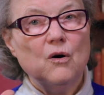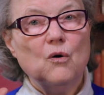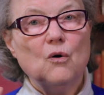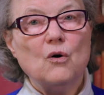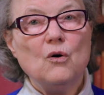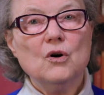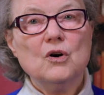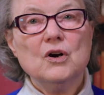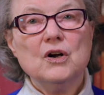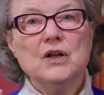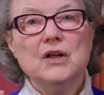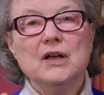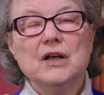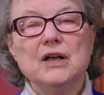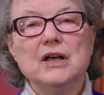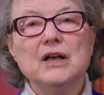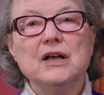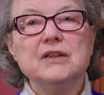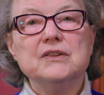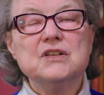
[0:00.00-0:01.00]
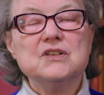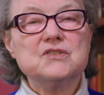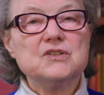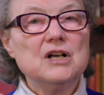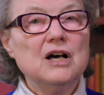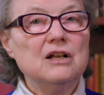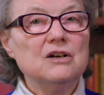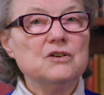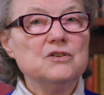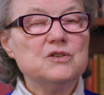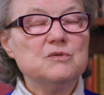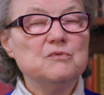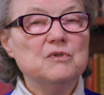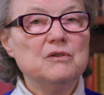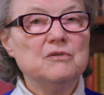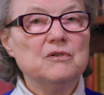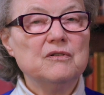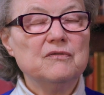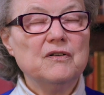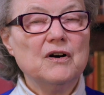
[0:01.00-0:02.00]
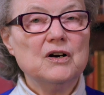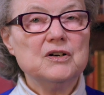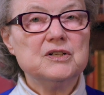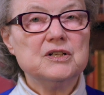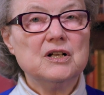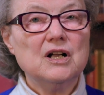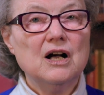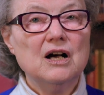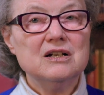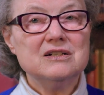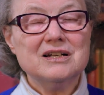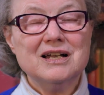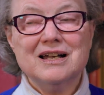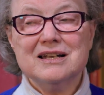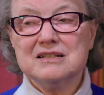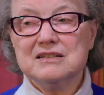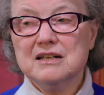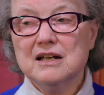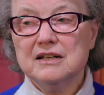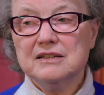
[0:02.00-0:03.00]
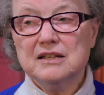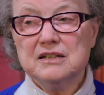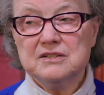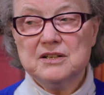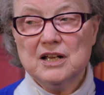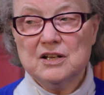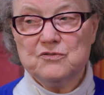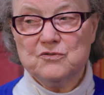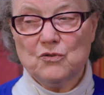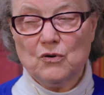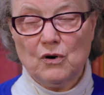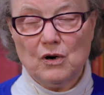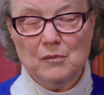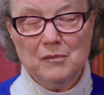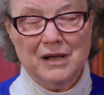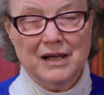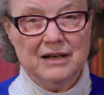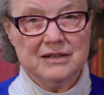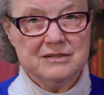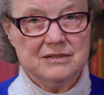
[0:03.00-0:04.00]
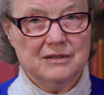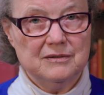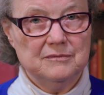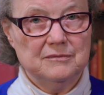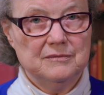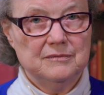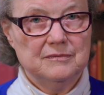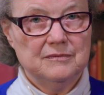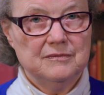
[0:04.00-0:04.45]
Or the scholars will refer to God as the Tetragrammaton,